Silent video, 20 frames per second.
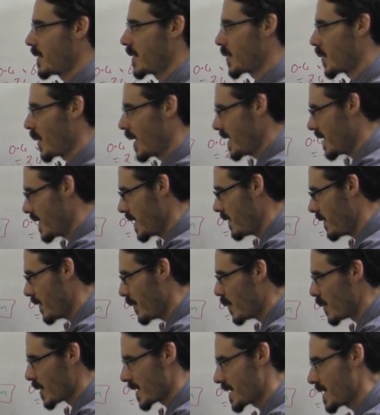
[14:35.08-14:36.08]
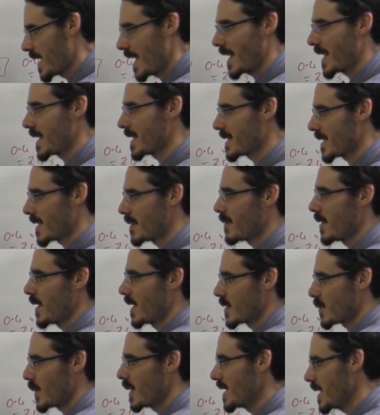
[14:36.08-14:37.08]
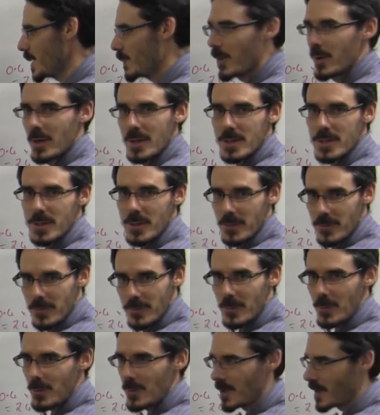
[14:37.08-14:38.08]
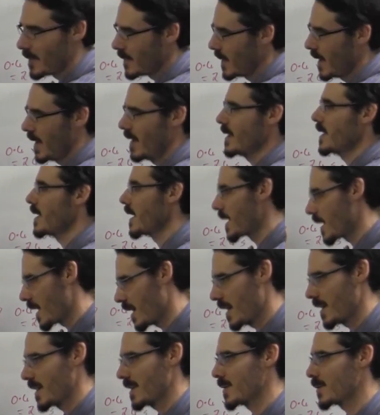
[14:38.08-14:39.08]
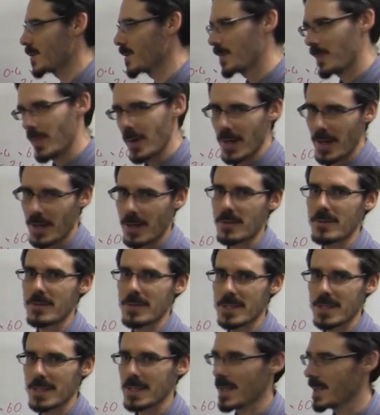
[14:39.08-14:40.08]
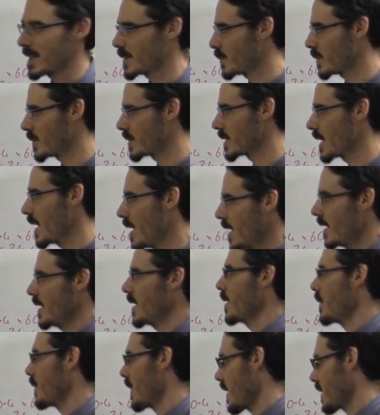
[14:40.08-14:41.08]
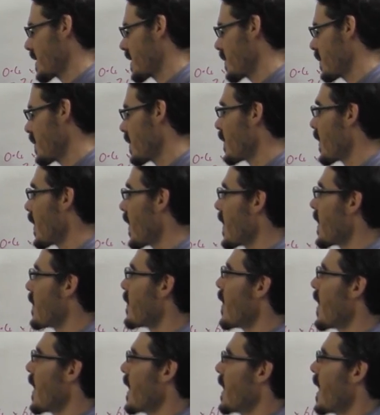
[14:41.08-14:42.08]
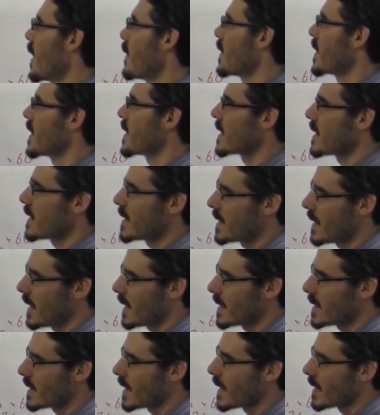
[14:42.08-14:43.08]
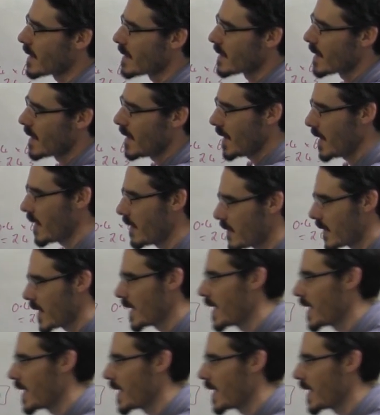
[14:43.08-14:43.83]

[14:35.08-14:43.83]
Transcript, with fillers: 24 seconds and write 20.24. You can't do it by hundreds of decimals. You must do it by the right numbers, 60s. If